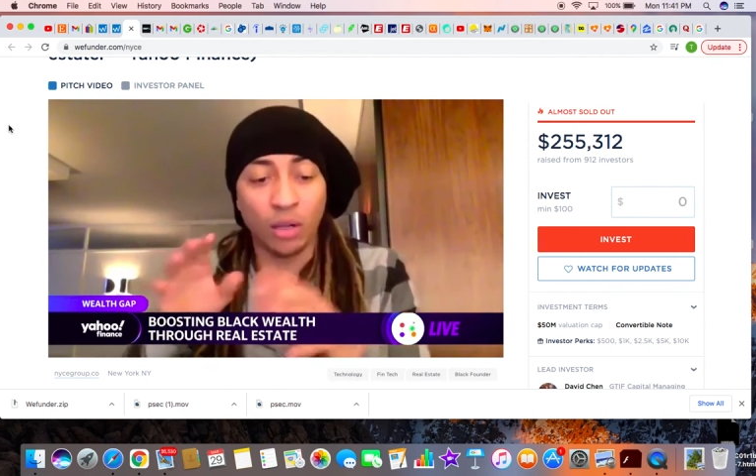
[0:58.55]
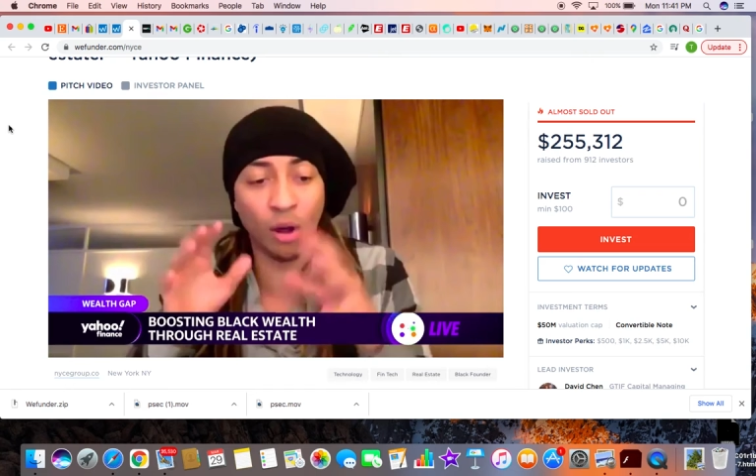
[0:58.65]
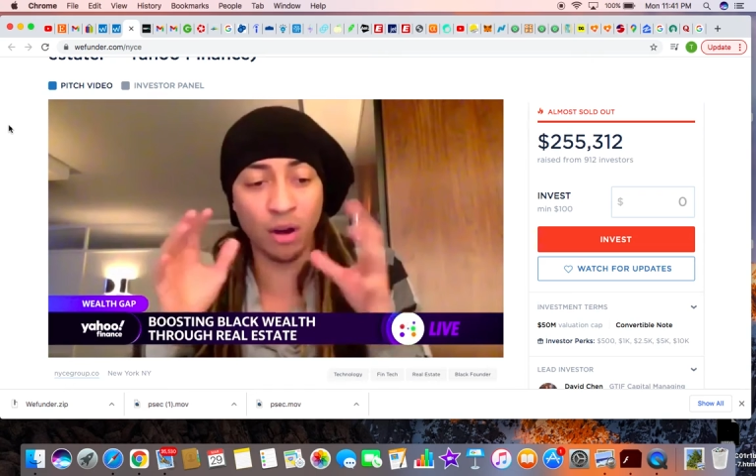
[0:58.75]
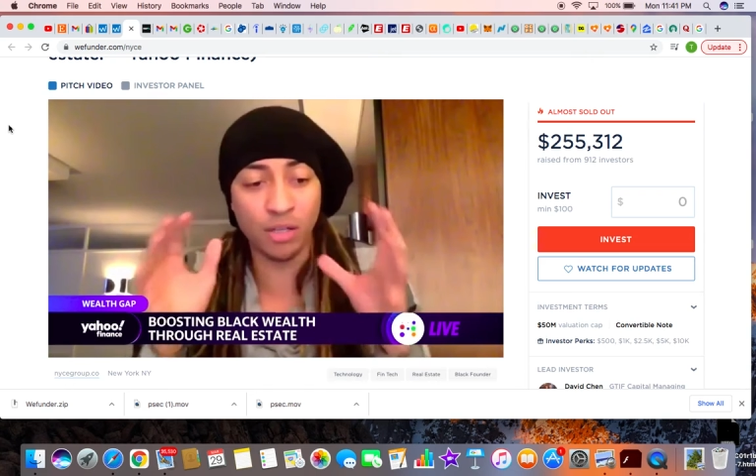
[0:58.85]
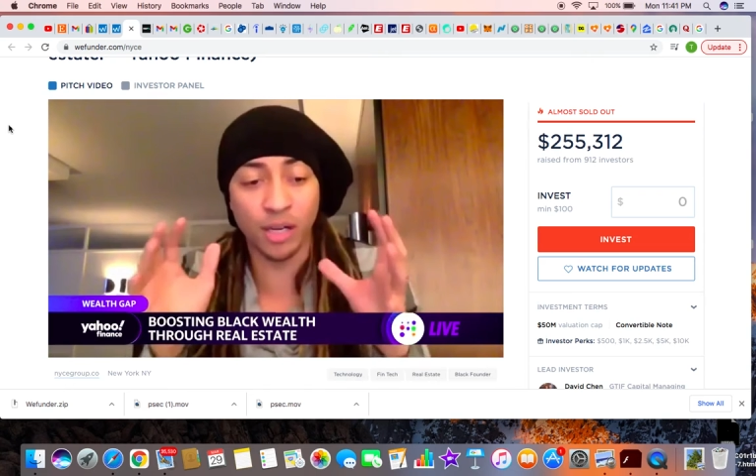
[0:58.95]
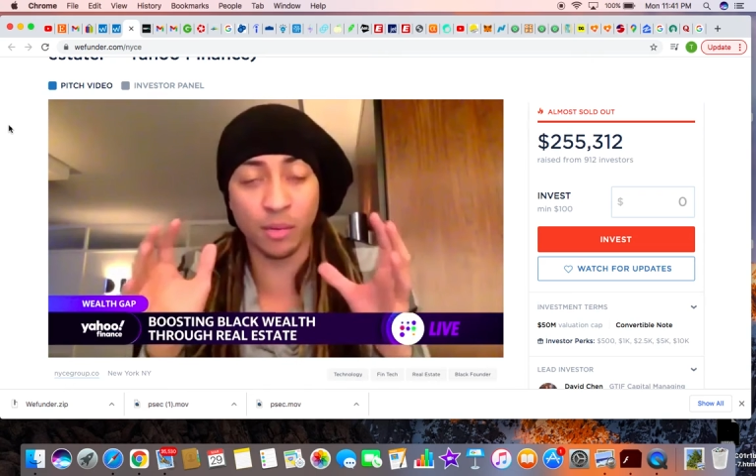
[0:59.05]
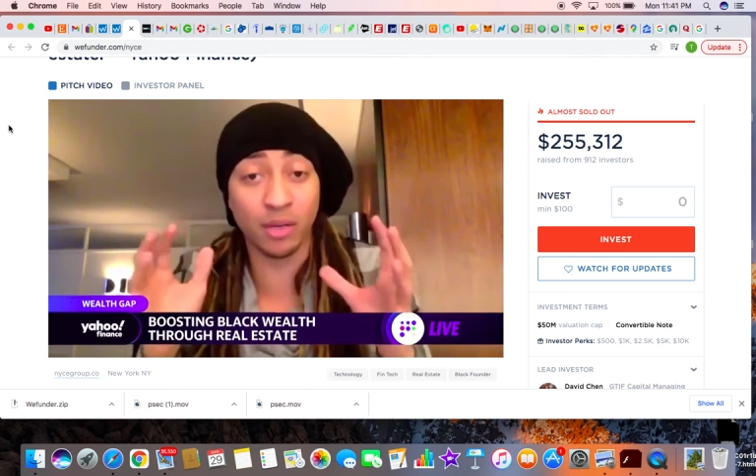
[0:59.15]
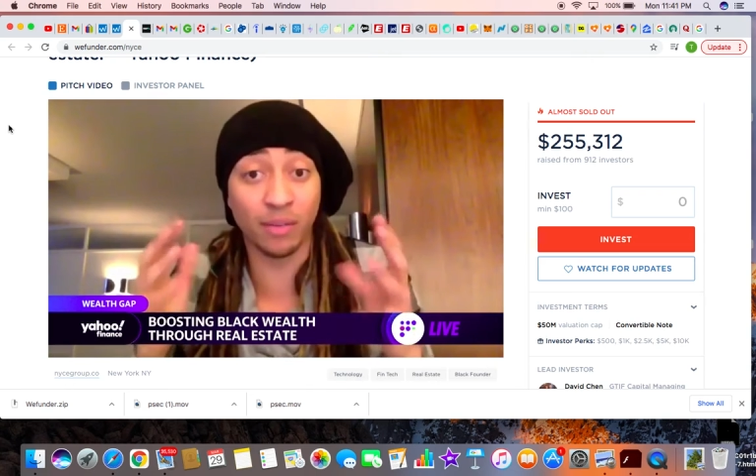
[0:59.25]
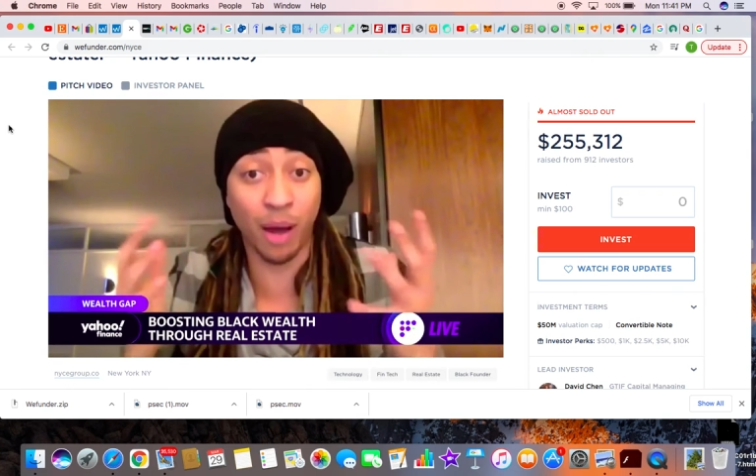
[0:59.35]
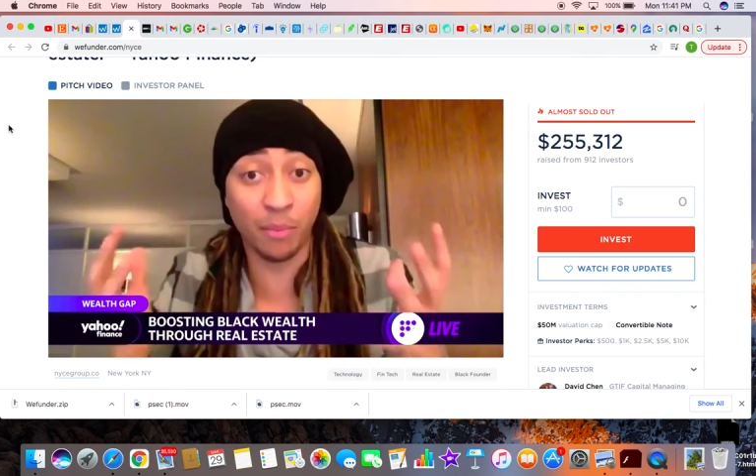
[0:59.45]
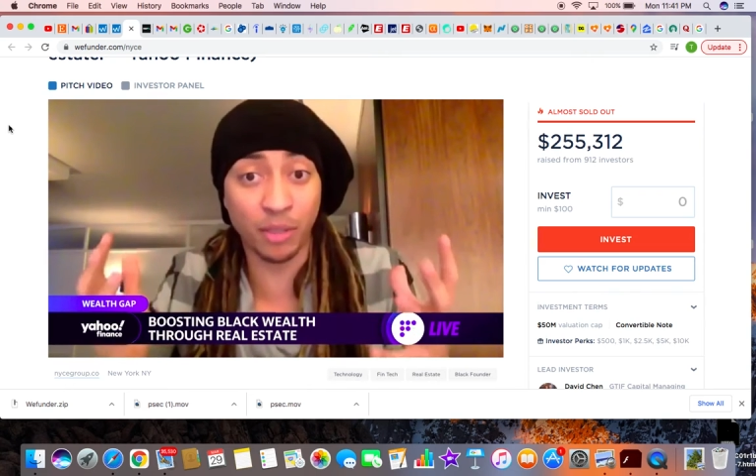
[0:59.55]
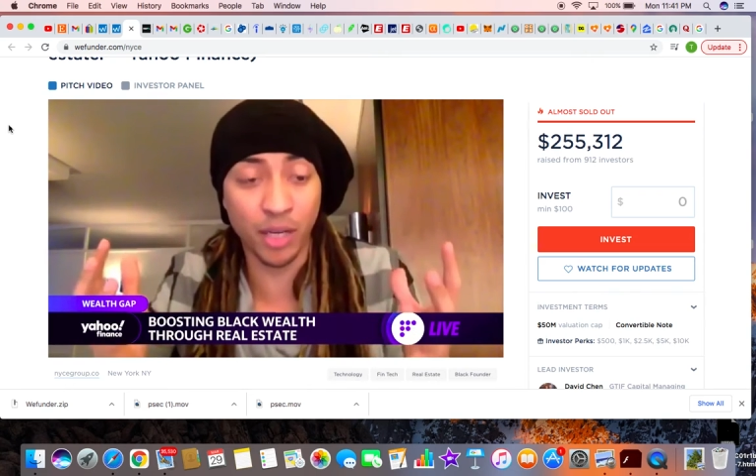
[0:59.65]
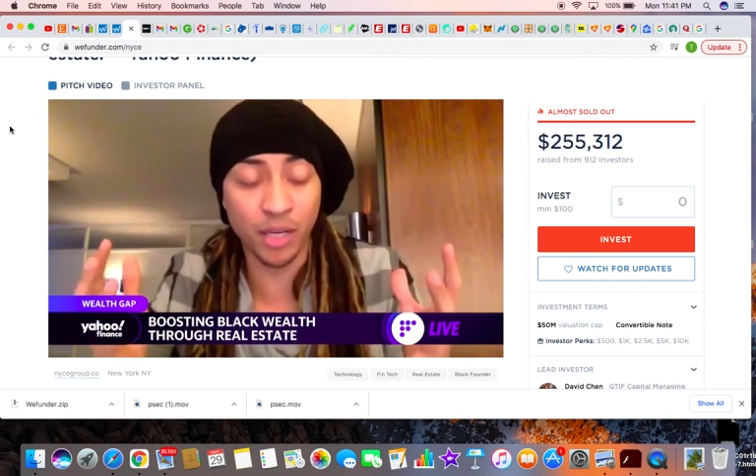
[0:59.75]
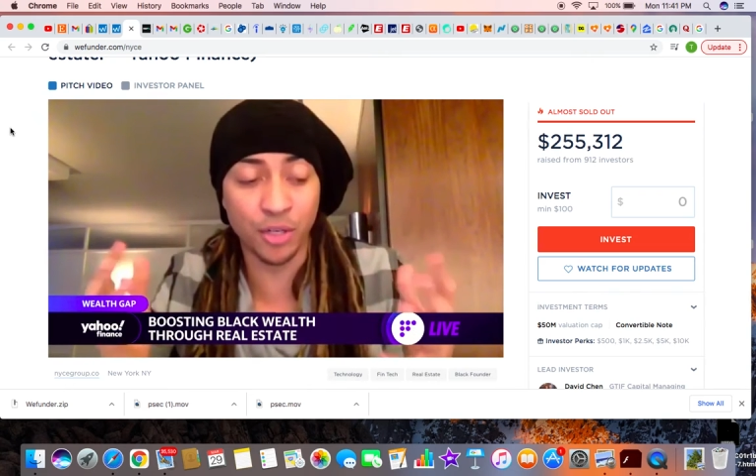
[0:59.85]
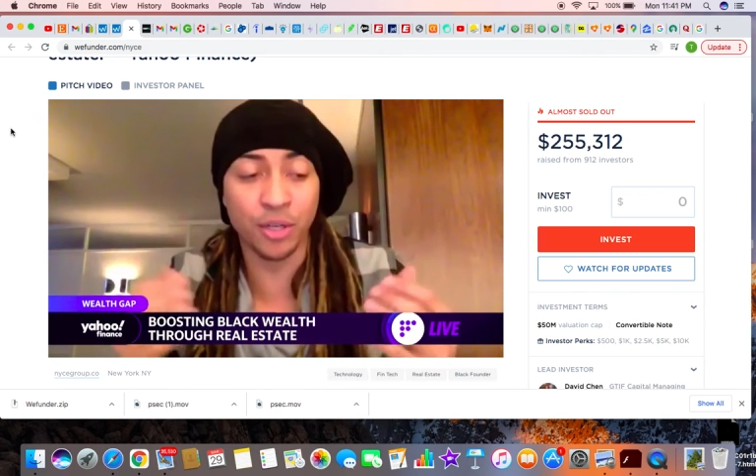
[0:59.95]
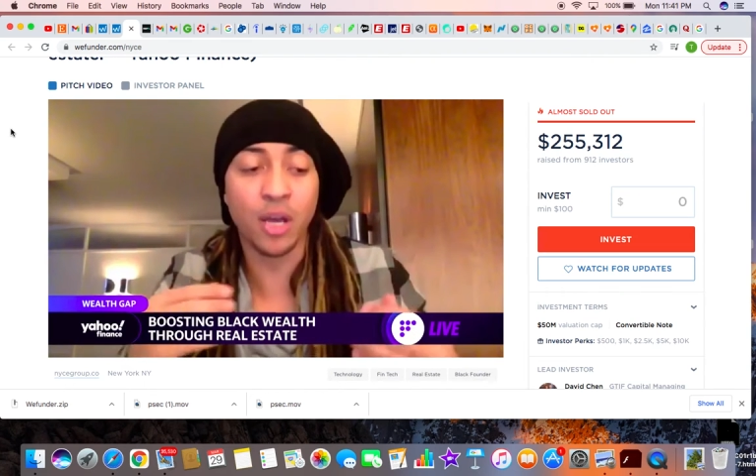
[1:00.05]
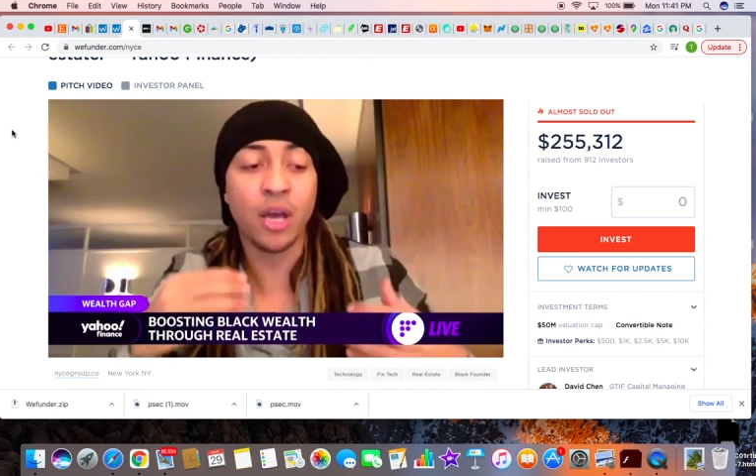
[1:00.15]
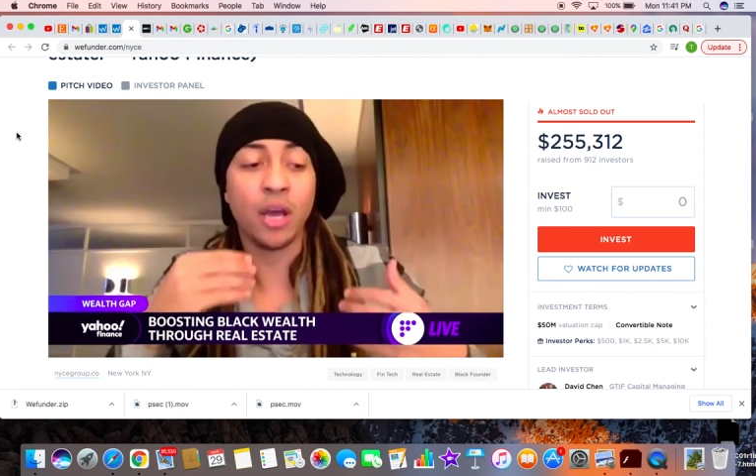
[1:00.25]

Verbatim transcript: a large segment of the population.